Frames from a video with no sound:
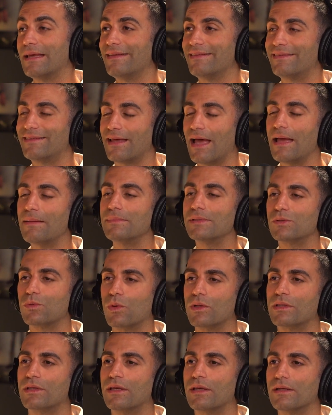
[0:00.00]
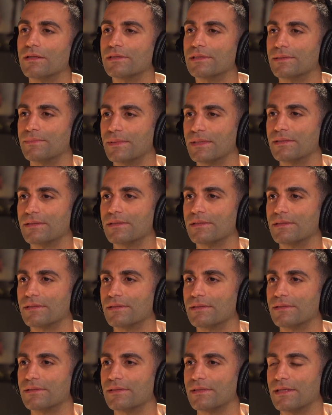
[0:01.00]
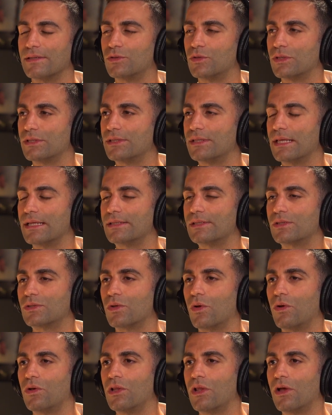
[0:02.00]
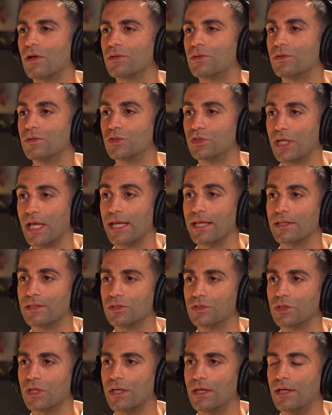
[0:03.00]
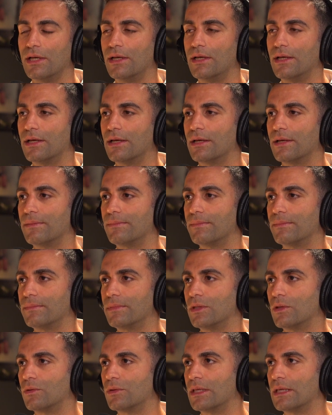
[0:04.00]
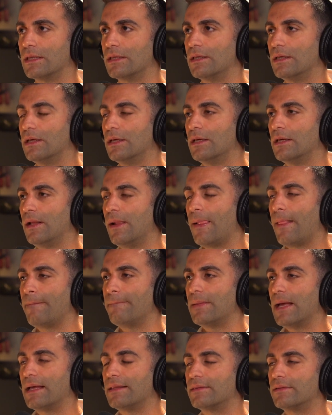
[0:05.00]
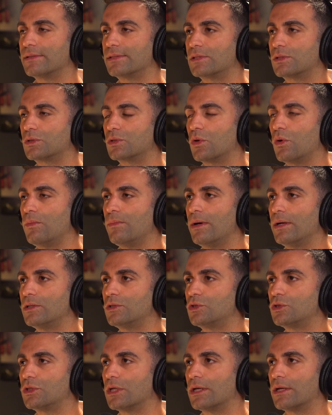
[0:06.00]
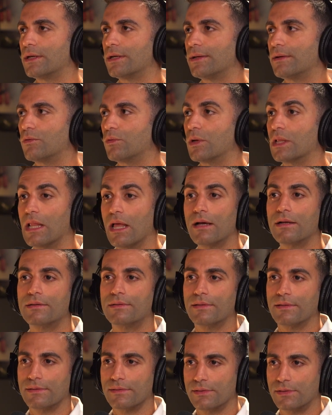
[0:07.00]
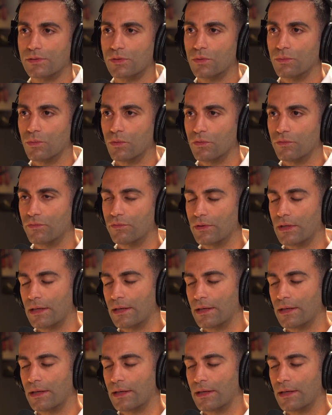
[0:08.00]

time is what kills businesses. It just takes so long to change. And there's so much reluctance to move.